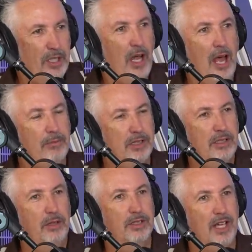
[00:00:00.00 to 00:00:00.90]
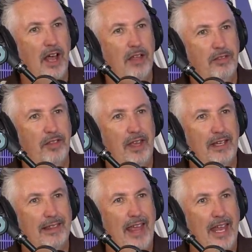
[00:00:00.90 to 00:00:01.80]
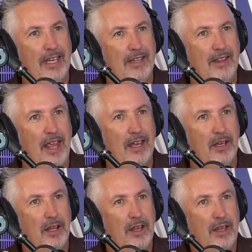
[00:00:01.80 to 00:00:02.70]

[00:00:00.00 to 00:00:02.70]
But I'm serious. I think that,